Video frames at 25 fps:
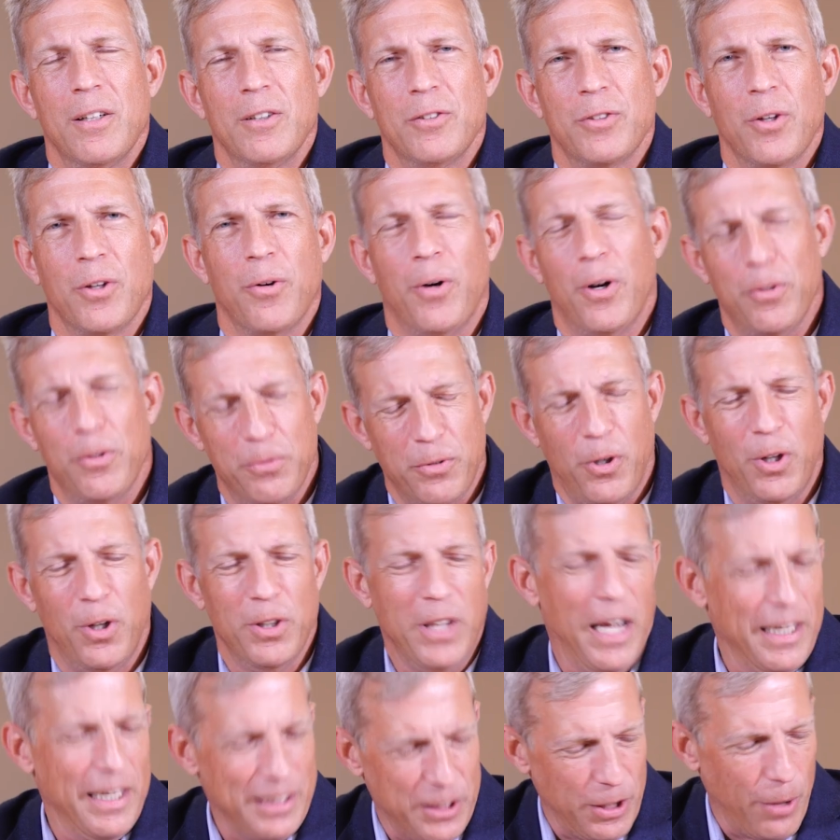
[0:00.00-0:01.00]
So
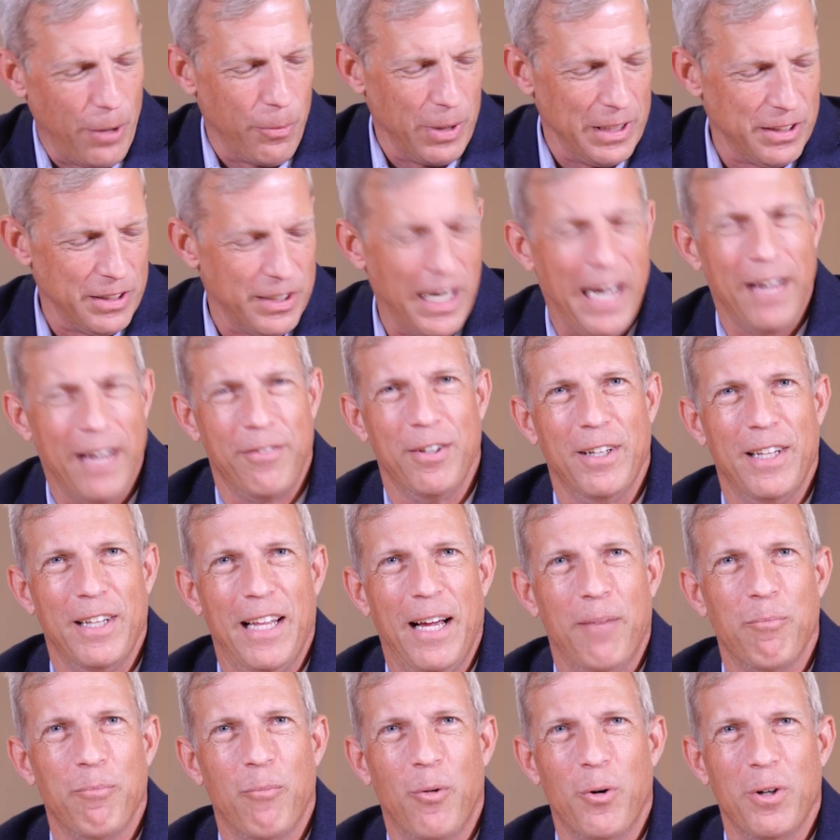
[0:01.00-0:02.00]
hold on, because I want to dive into
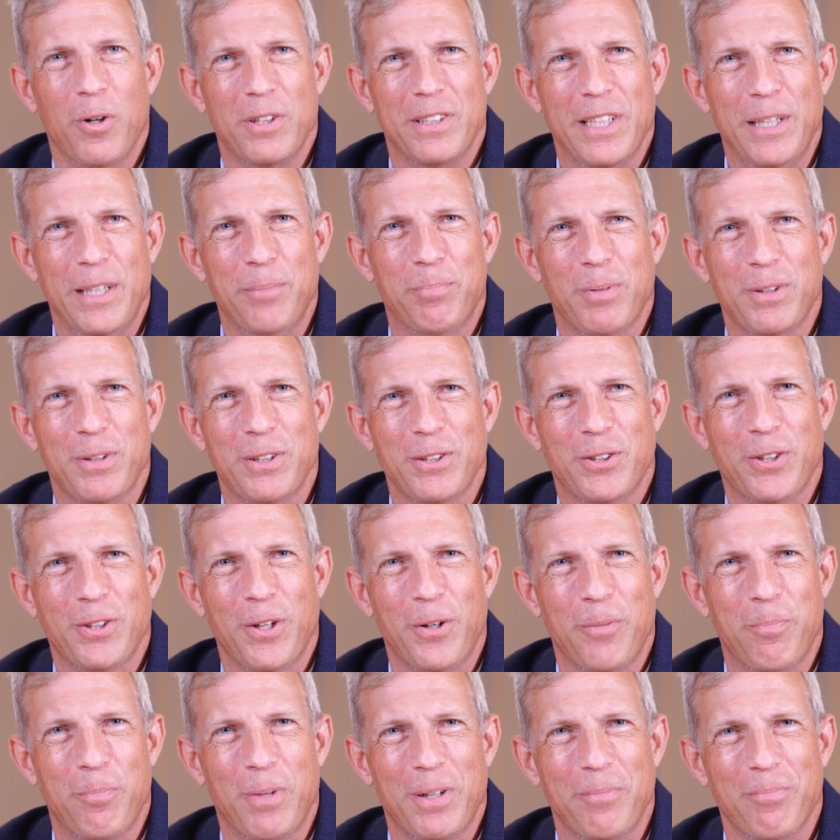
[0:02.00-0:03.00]
that more deeply.
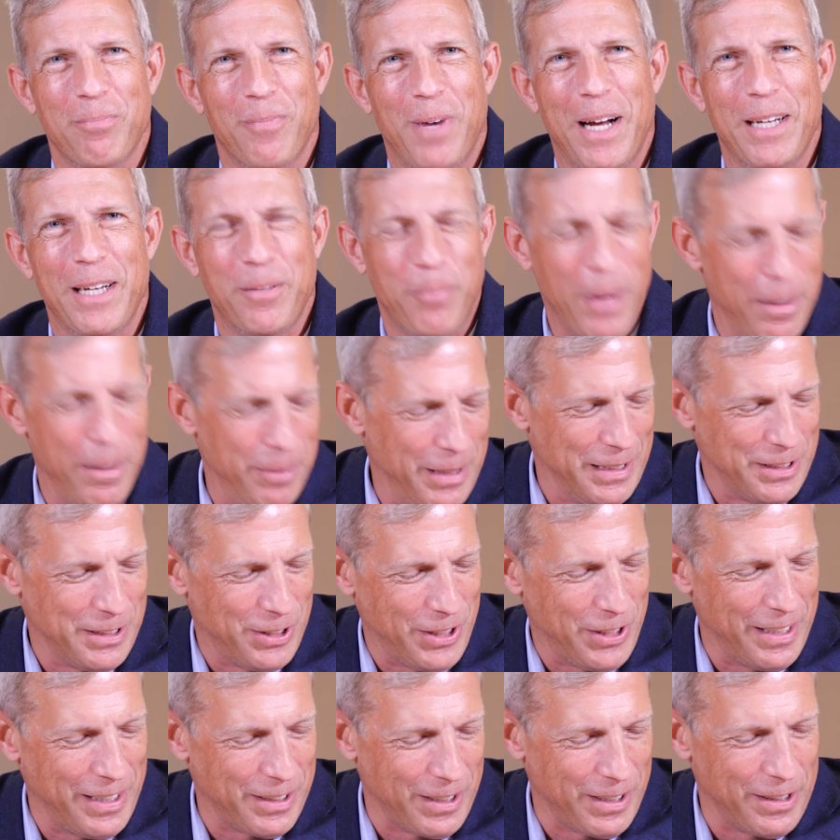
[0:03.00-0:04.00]
So, but Mike, maybe
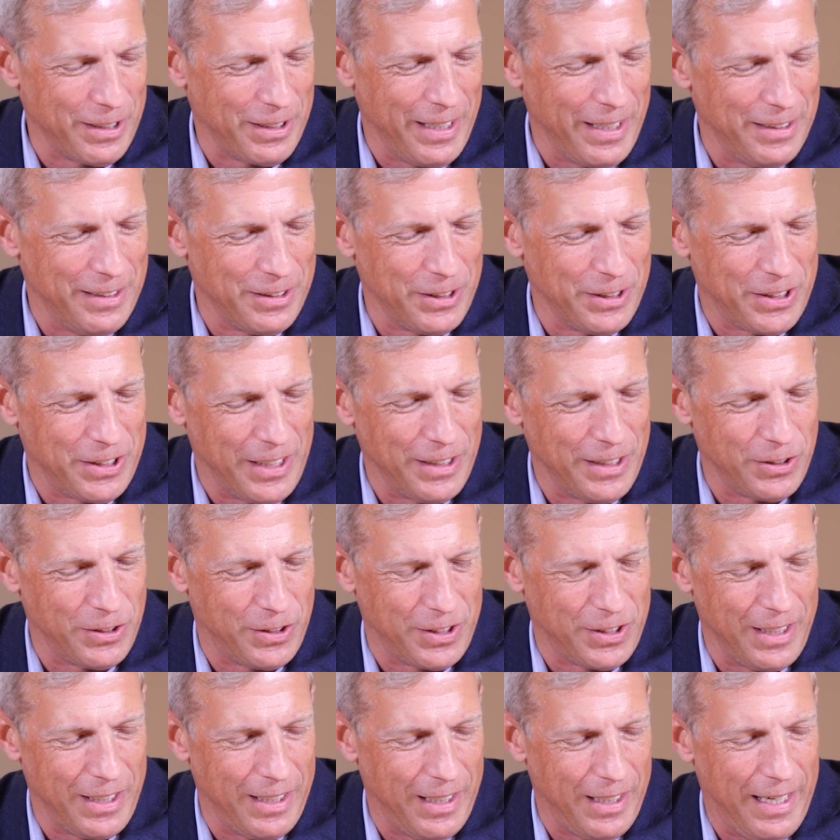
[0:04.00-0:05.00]
this, again, just
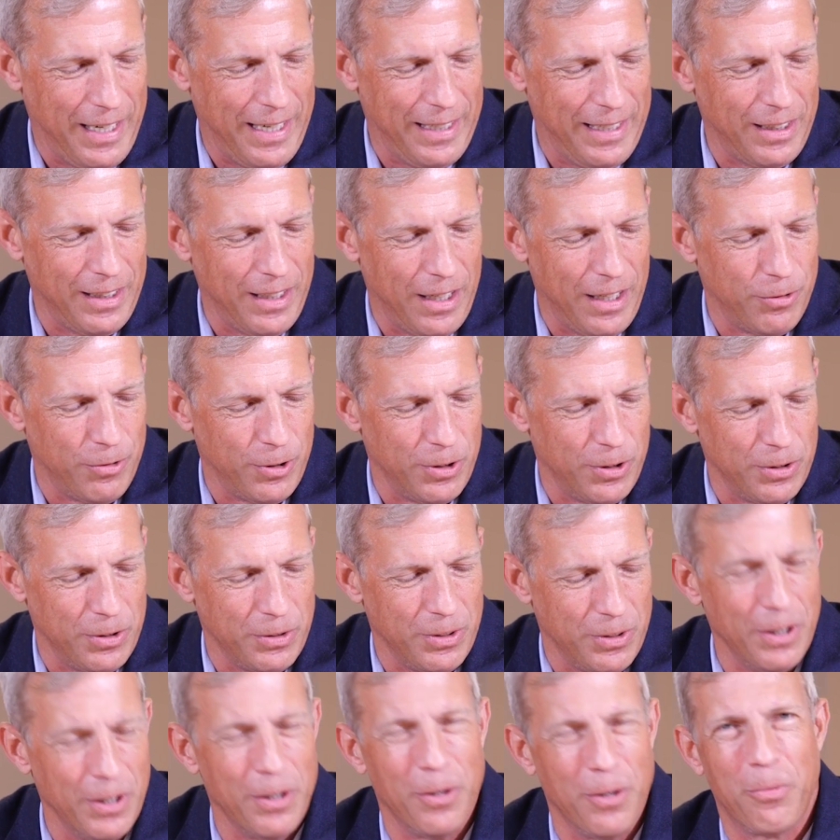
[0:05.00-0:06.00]
as a high
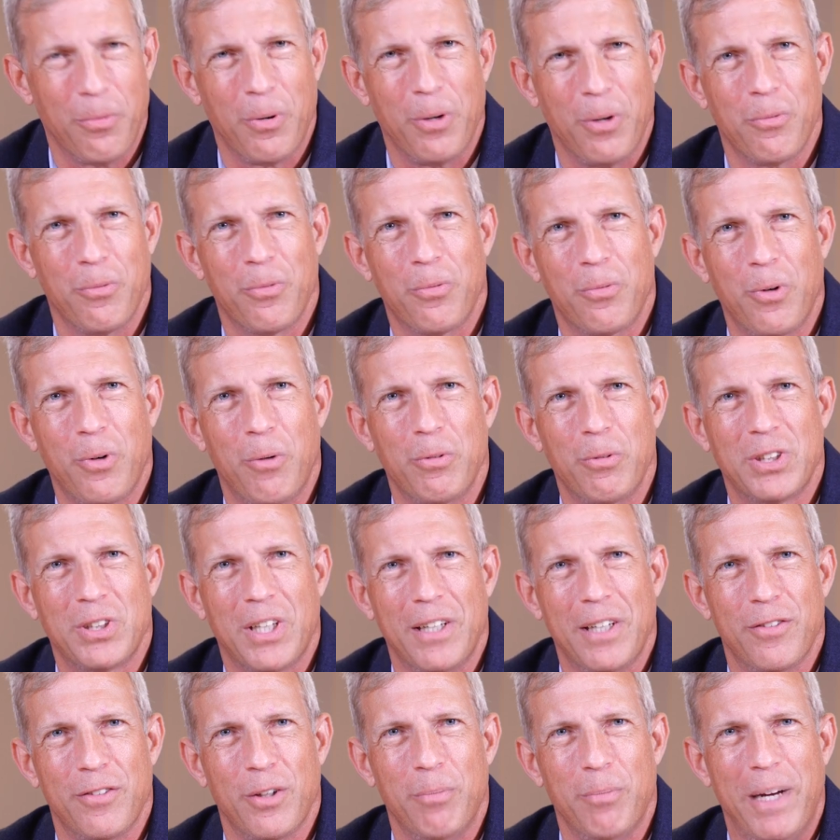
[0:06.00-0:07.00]
level, you know, what, what was
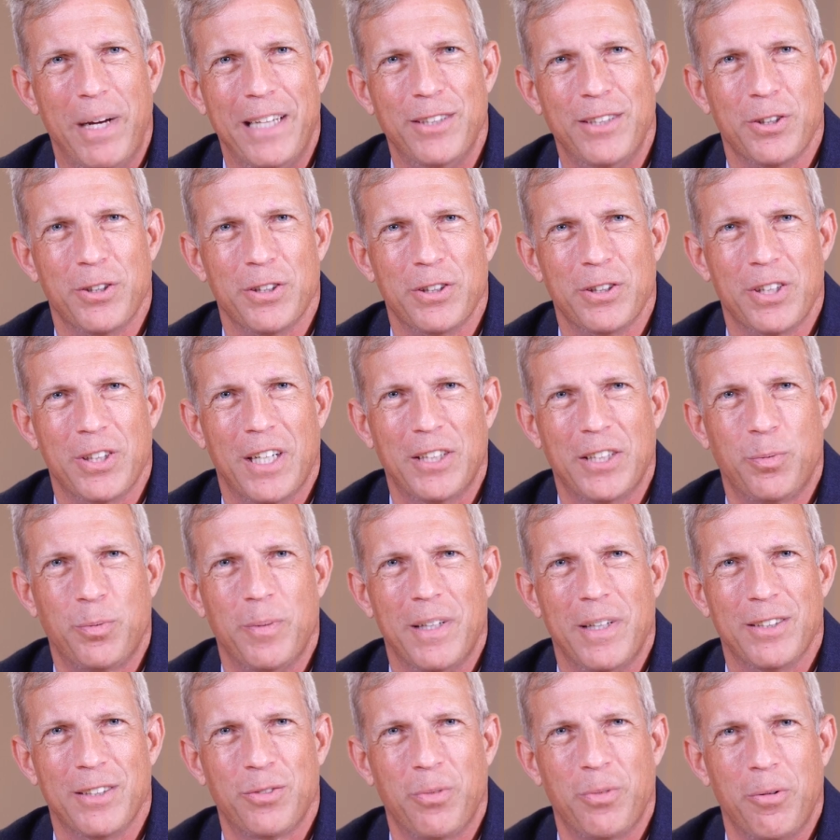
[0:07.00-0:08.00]
kind of the major
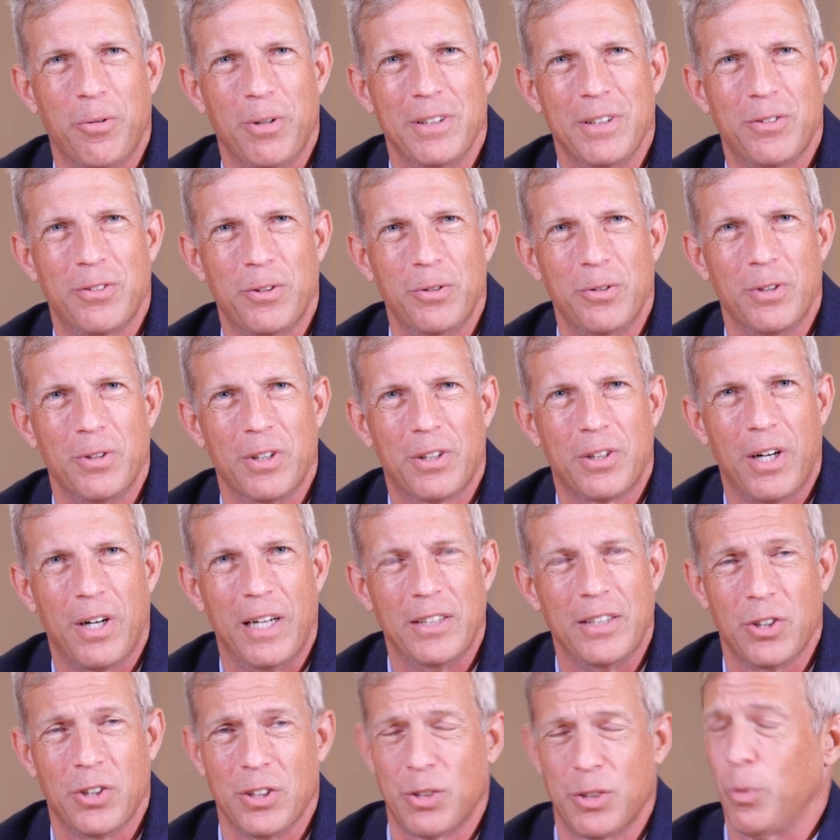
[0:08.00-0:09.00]
adjustment as we went through the
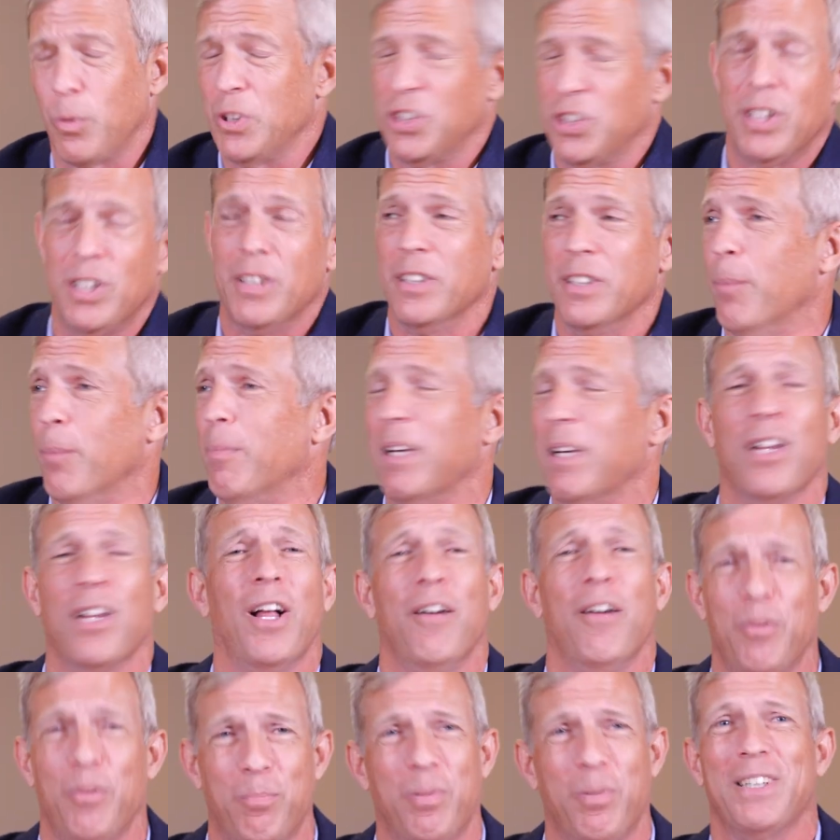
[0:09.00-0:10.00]
crisis? We're still in the middle
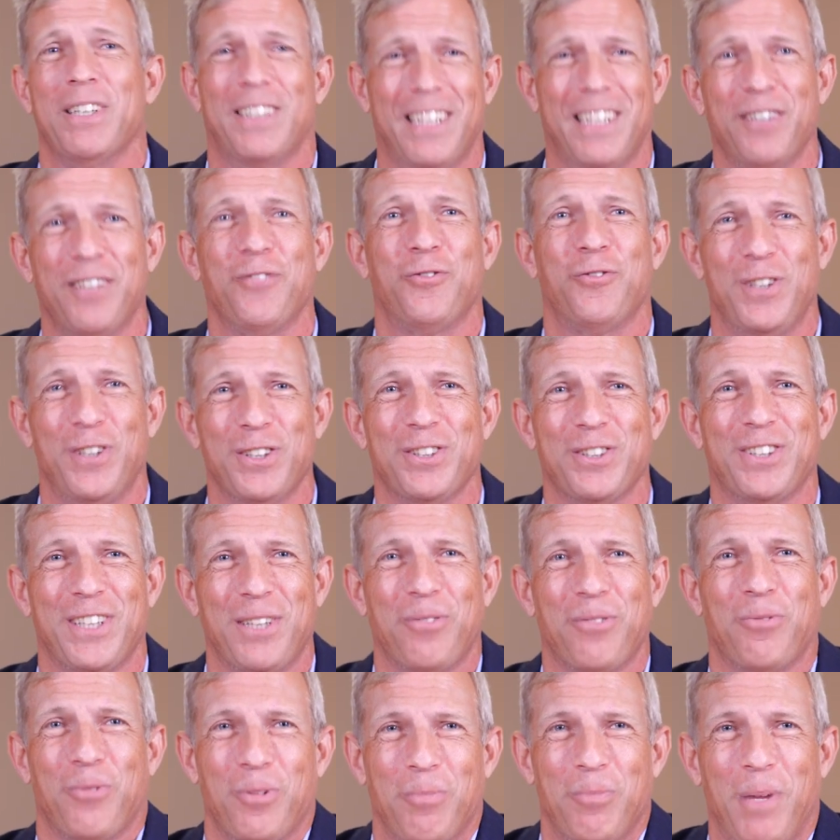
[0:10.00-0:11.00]
of it, but it kind of feels
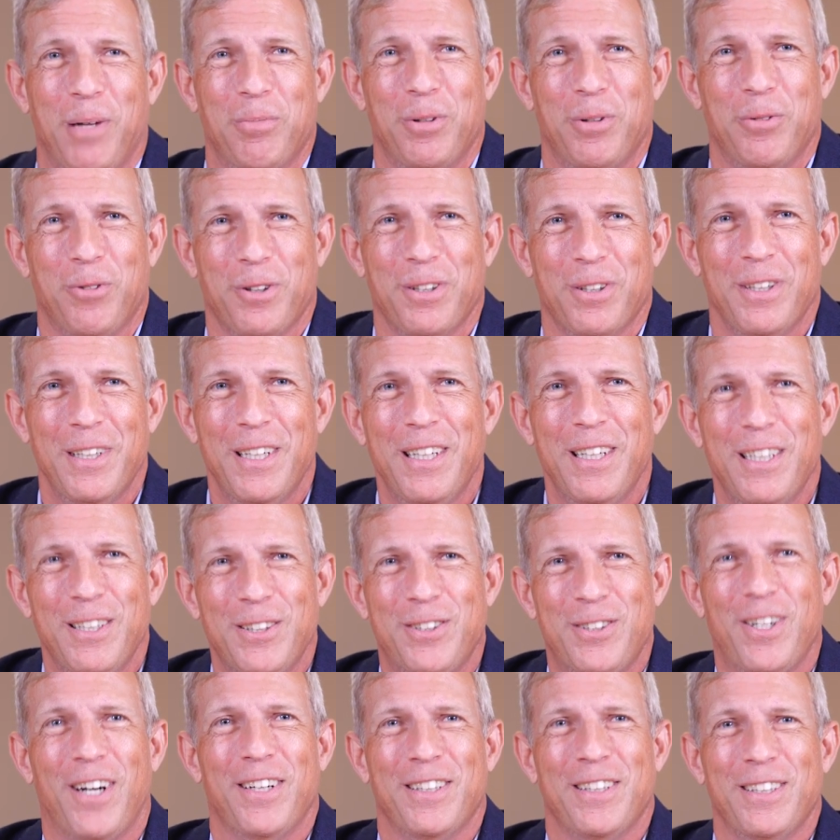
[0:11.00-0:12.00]
like we're maybe we're
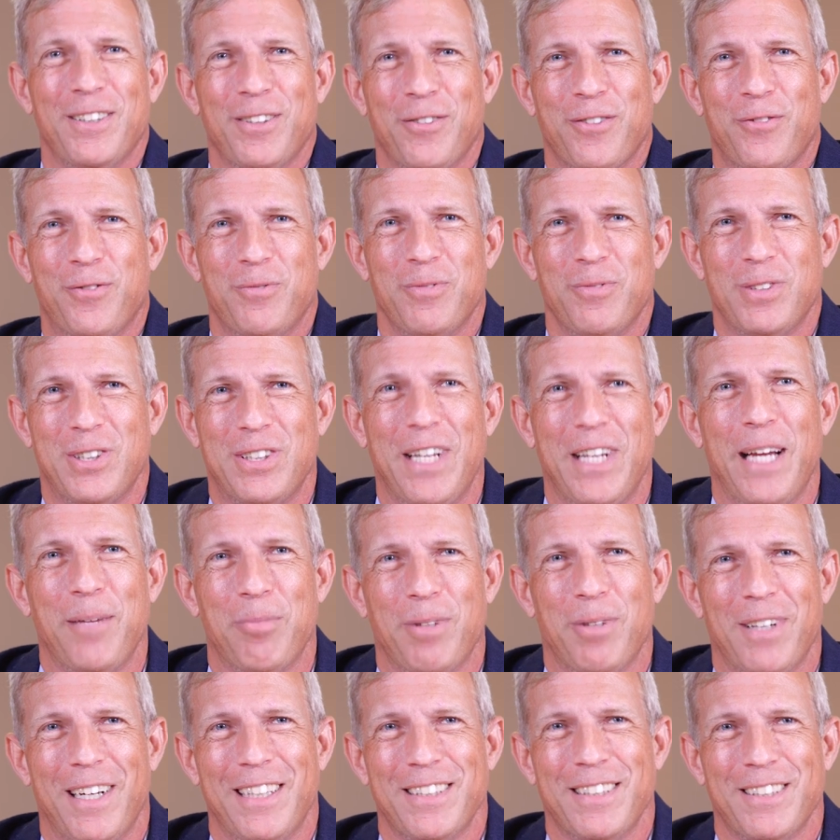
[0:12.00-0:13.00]
starting to
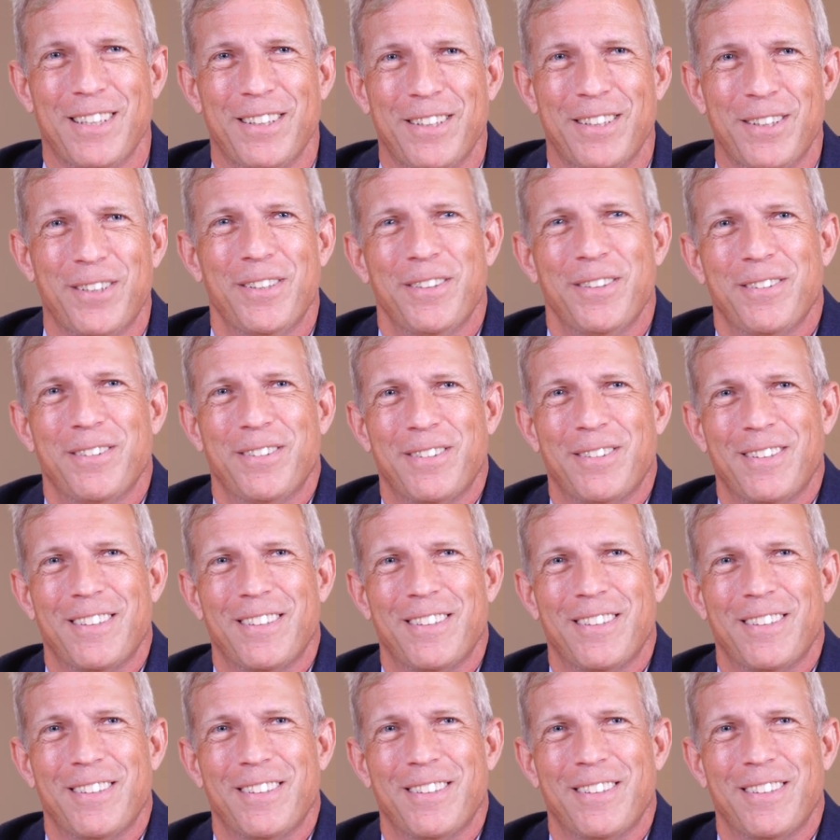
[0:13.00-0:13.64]
stabilize a little.